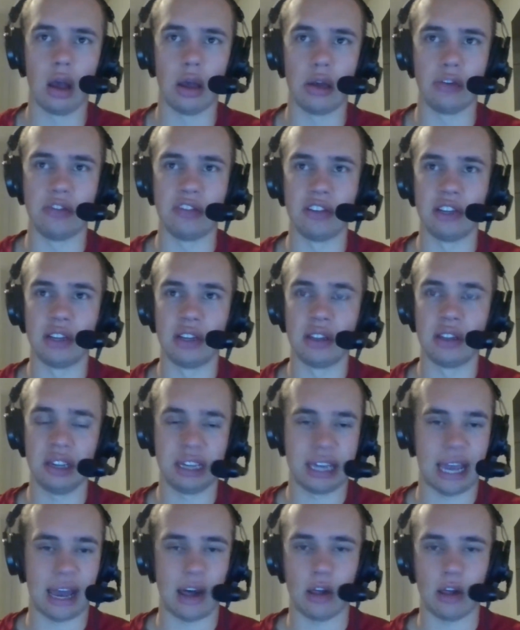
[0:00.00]
of
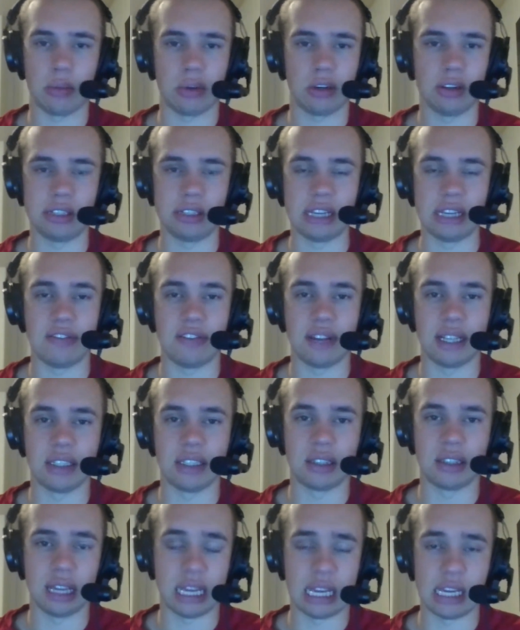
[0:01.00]
the caliber of
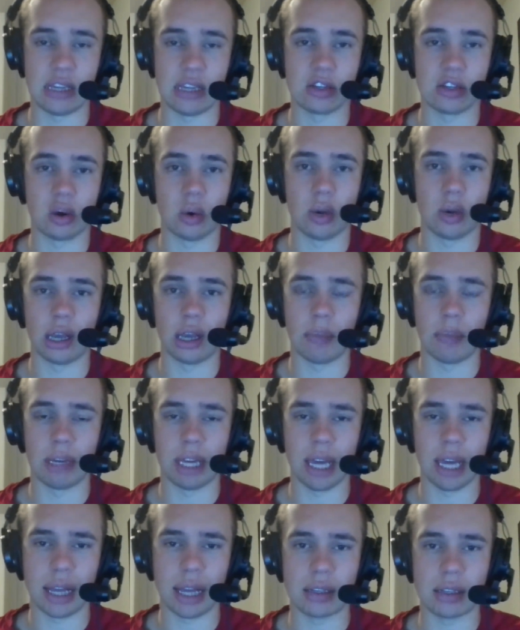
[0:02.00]
defense that he is going
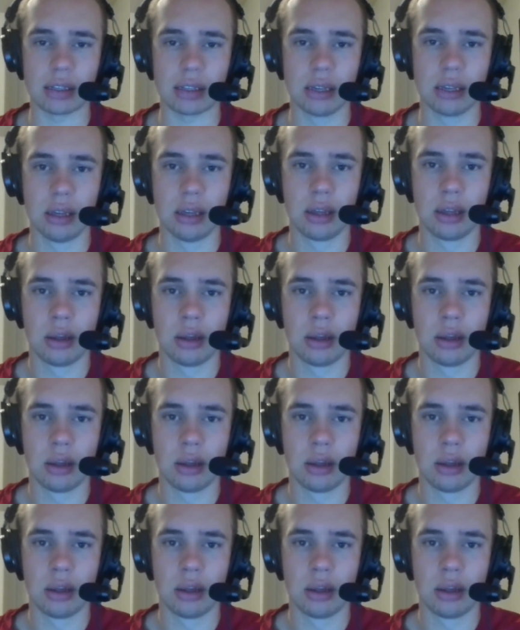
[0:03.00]
up against.